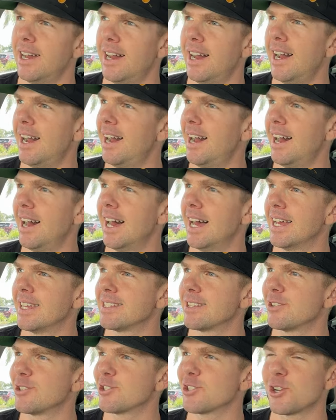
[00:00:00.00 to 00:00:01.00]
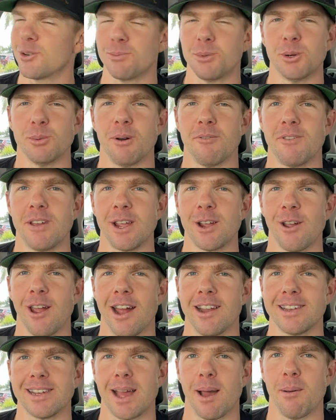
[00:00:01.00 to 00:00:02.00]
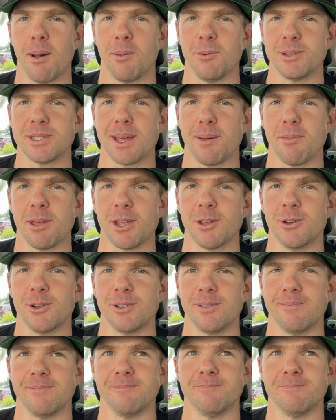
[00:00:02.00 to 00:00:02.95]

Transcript: Uh, so I've just gotta pull my finger out and come up with something good.